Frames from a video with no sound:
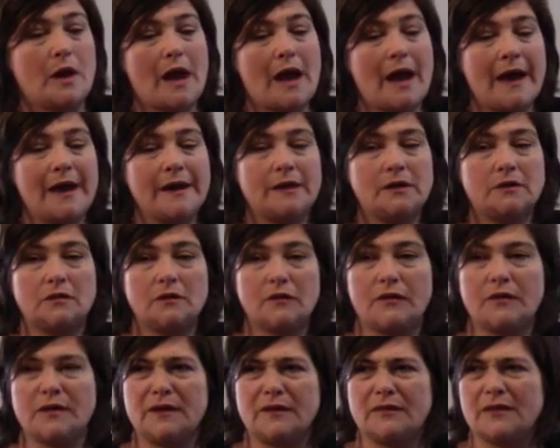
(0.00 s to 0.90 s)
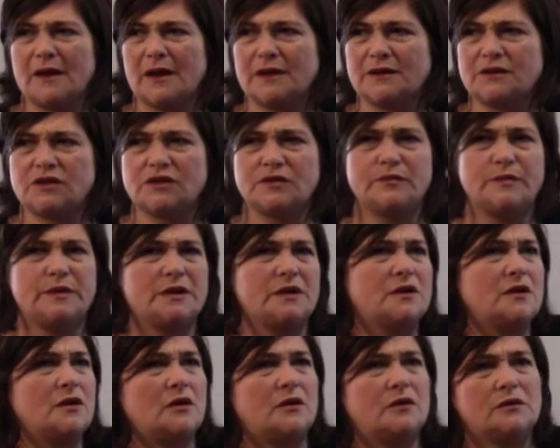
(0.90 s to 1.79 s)
I don't think that should be
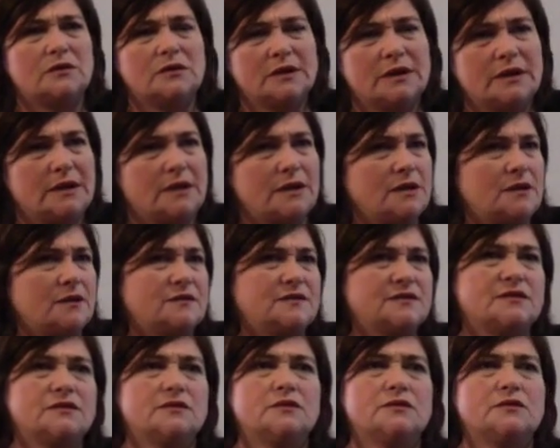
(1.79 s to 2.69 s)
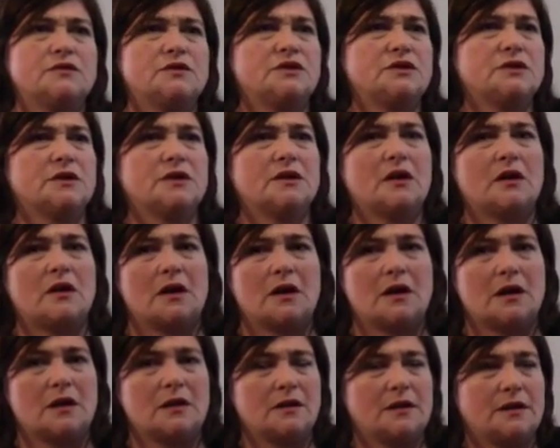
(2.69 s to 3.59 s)
the only solution at
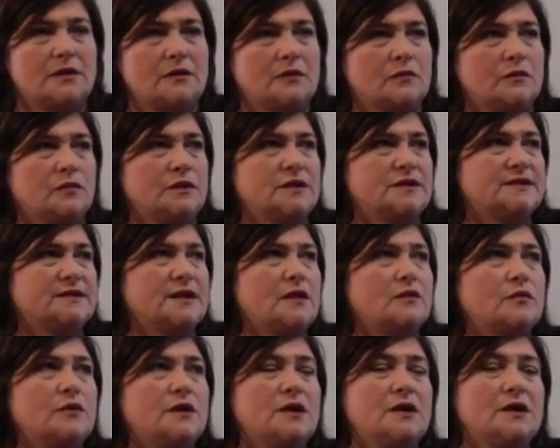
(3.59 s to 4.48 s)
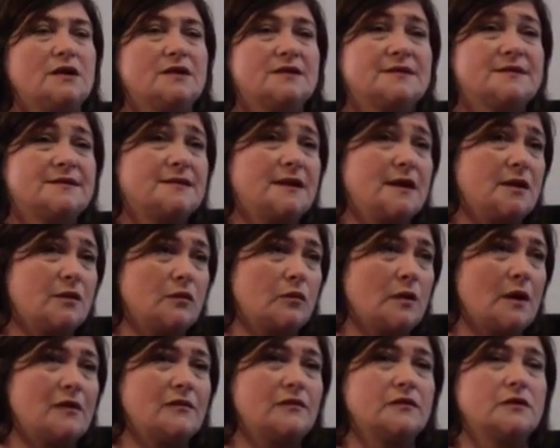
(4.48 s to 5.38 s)
all. Like we said, we need state
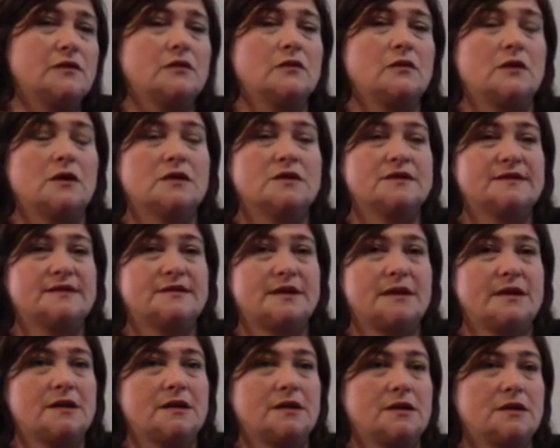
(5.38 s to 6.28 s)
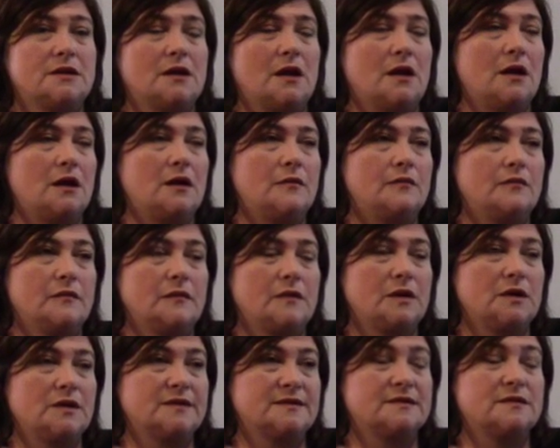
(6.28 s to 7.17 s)
revenue. Our state
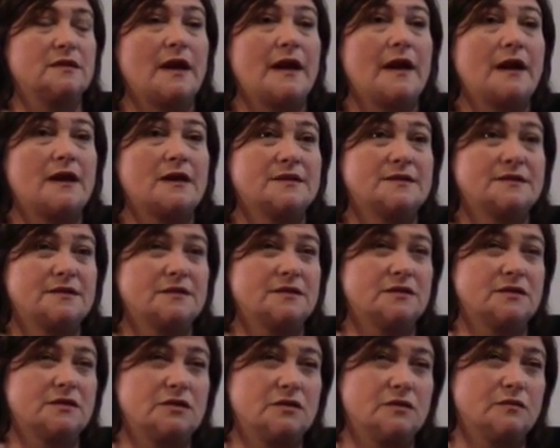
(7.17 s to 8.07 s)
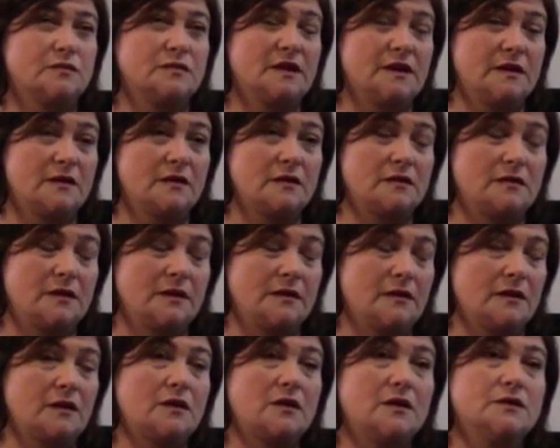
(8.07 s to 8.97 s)
is last in
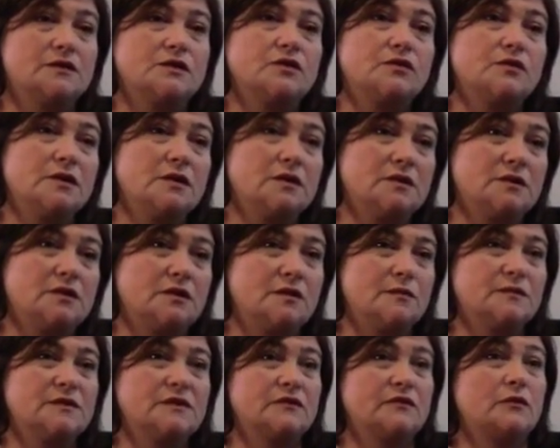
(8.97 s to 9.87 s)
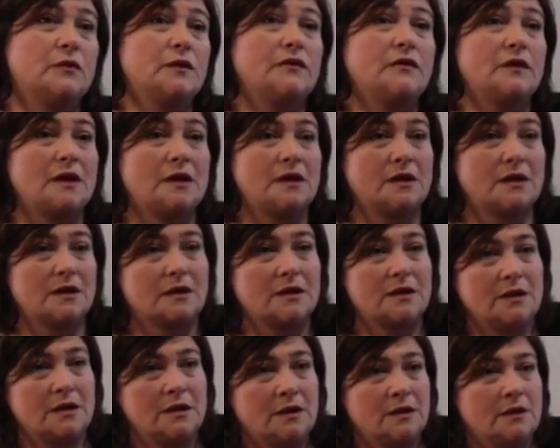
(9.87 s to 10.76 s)
the country in terms of what they
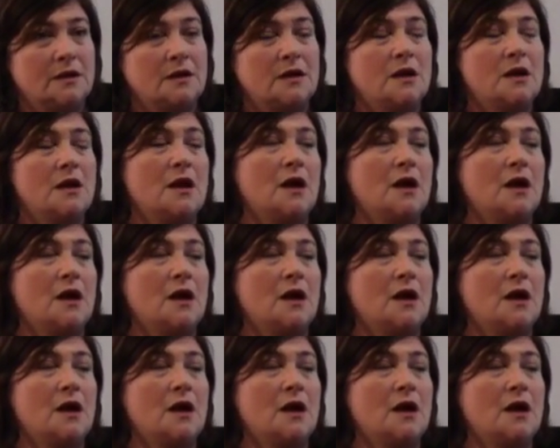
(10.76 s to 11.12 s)
kick in.